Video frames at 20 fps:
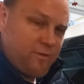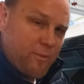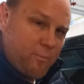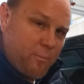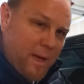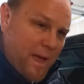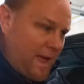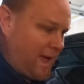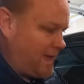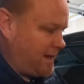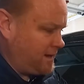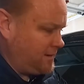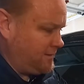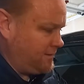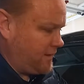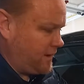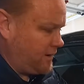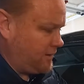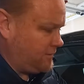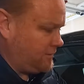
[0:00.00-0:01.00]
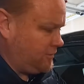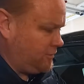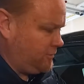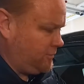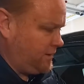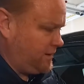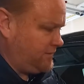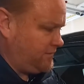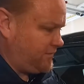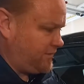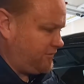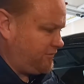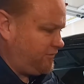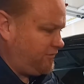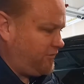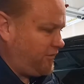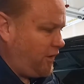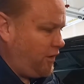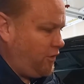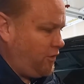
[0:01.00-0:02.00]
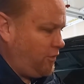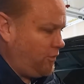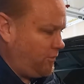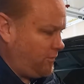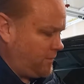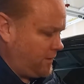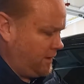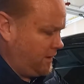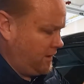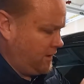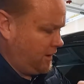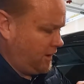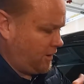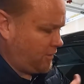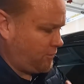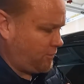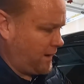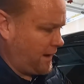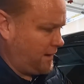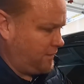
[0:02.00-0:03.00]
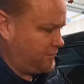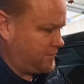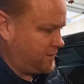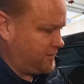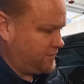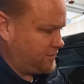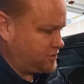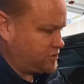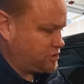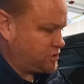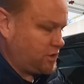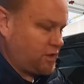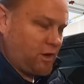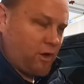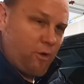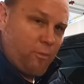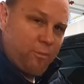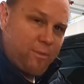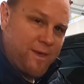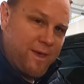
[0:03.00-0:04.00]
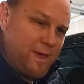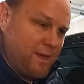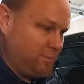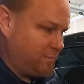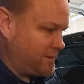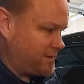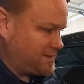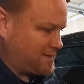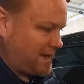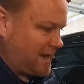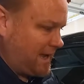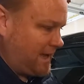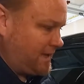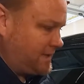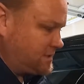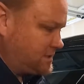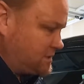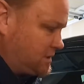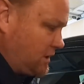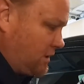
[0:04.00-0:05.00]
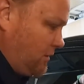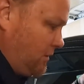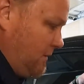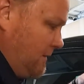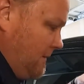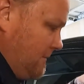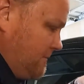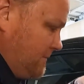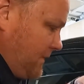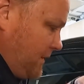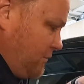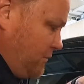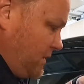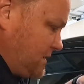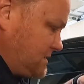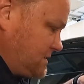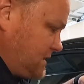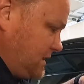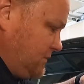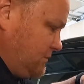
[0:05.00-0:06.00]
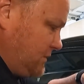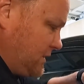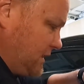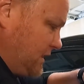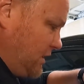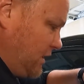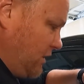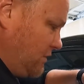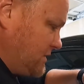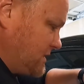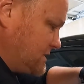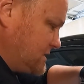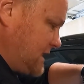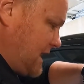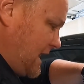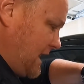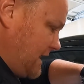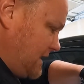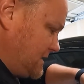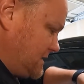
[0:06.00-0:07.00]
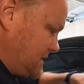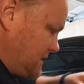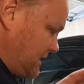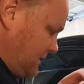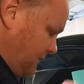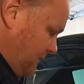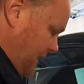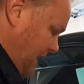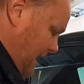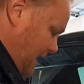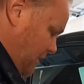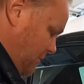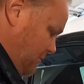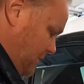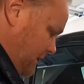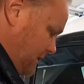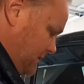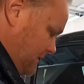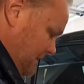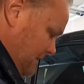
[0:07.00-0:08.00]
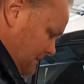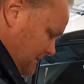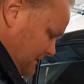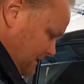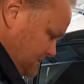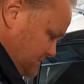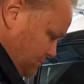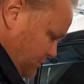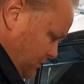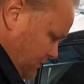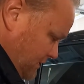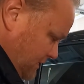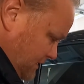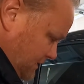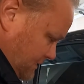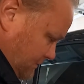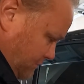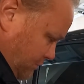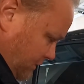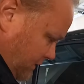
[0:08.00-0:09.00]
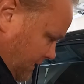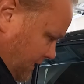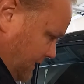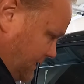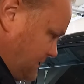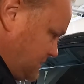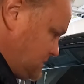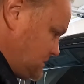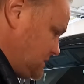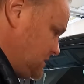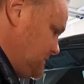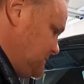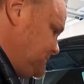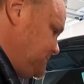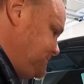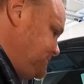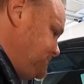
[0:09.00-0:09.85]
padding there, a little bit of a foam around it that should help keep it tight. So I didn't really notice that until now, but let's put it into place.